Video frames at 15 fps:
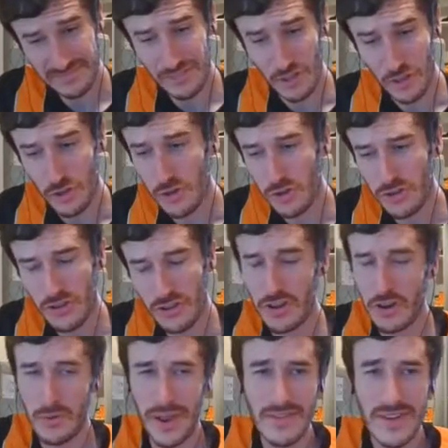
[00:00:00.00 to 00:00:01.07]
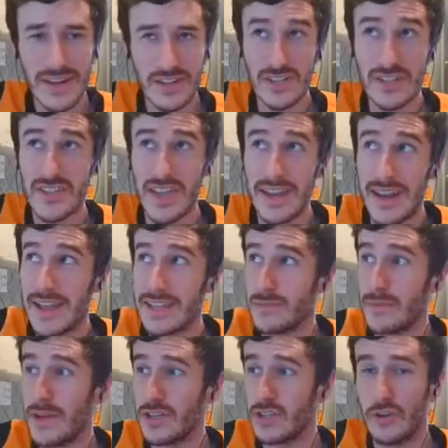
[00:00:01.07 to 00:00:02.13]
who, we haven't actually seen as
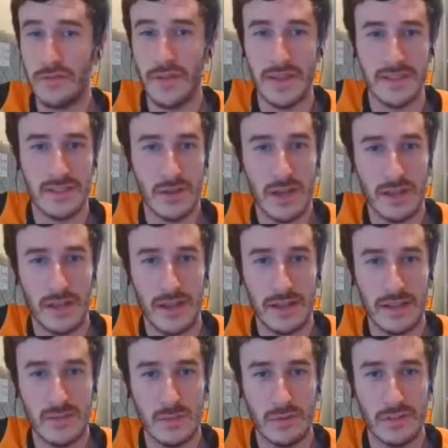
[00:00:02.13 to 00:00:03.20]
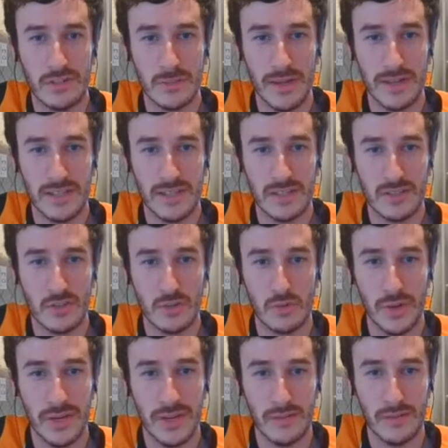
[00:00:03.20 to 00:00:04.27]
much of as I guess we were expecting to
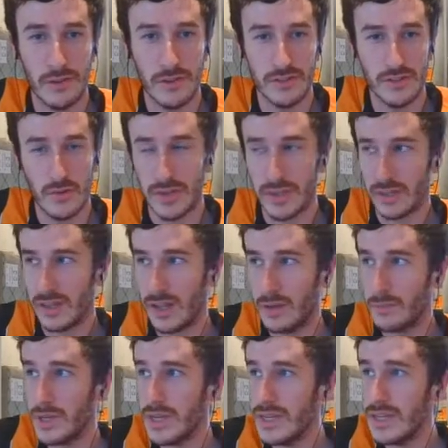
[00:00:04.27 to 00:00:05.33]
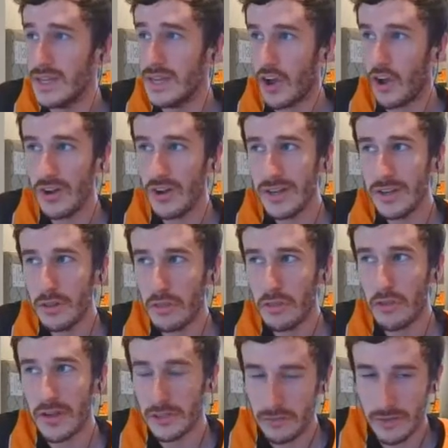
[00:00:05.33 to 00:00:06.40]
when he first joined the club. Only the
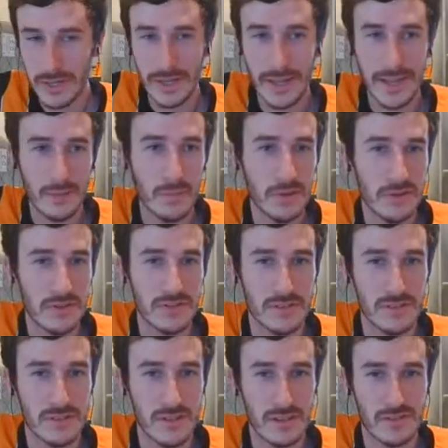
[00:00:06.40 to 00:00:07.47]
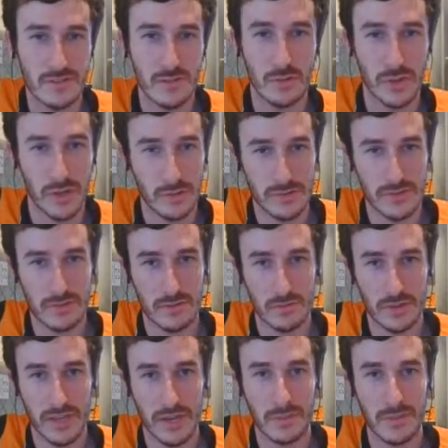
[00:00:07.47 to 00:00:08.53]
33 league appearances I saw when I was
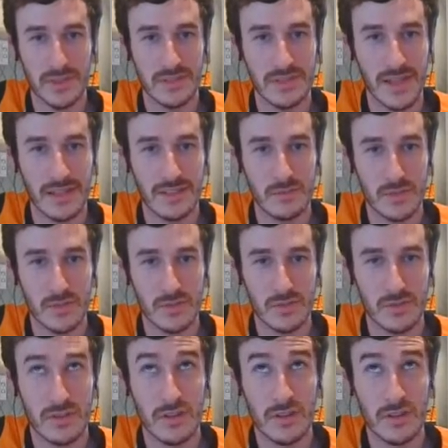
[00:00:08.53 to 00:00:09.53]
looking up his stats, which